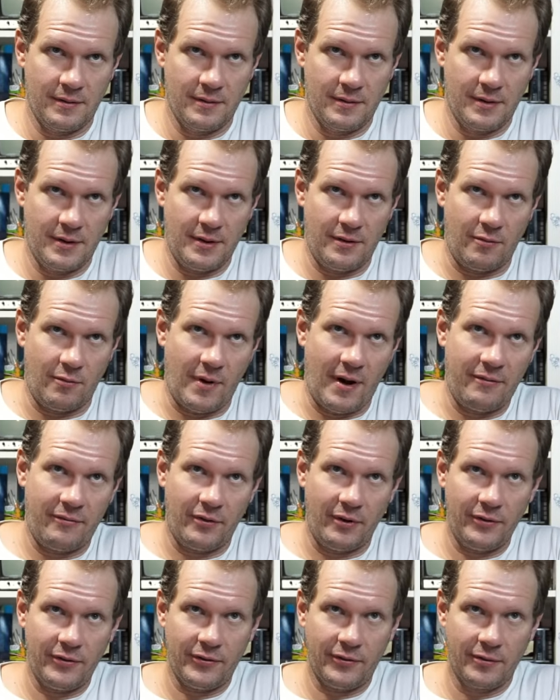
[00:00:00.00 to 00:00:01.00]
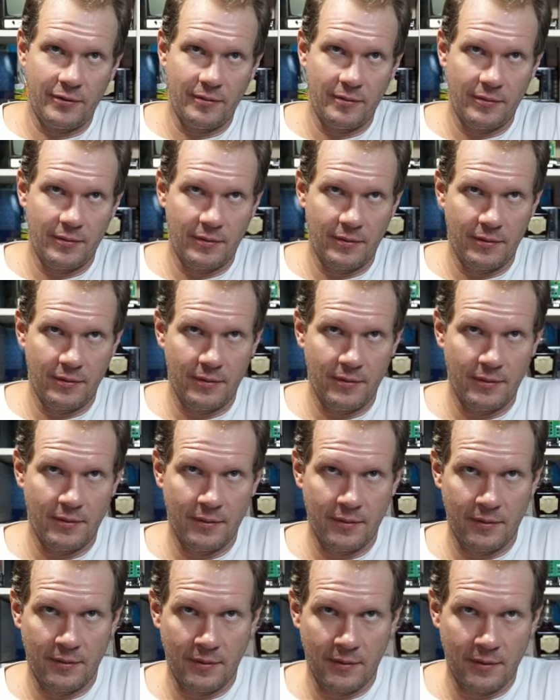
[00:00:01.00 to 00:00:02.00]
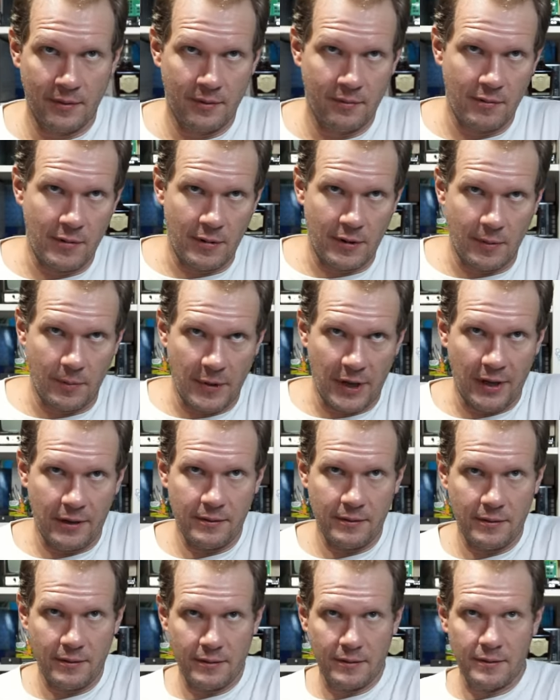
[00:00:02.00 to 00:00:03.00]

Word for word: And the reference. Welcome in.